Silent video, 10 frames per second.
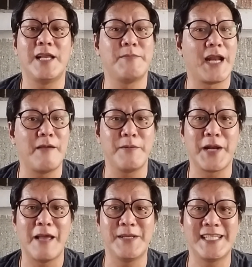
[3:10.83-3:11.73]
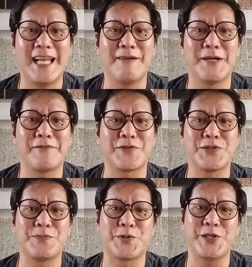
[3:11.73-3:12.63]
maraming salamat for
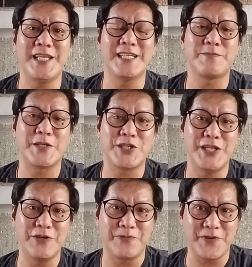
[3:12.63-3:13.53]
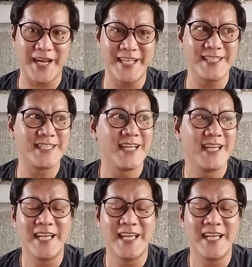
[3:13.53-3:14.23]
supporting, especially your friends